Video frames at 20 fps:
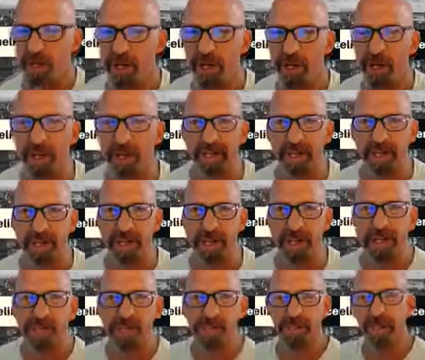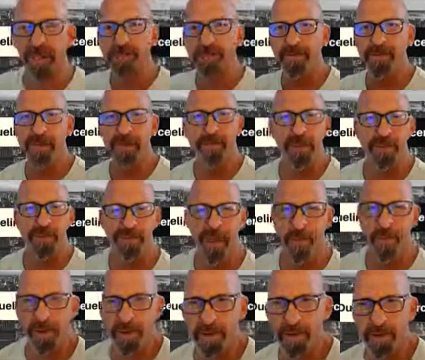ago, I said, you know,
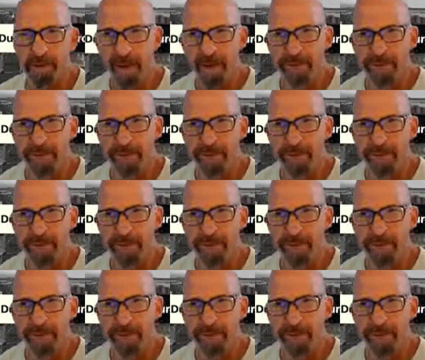one of the most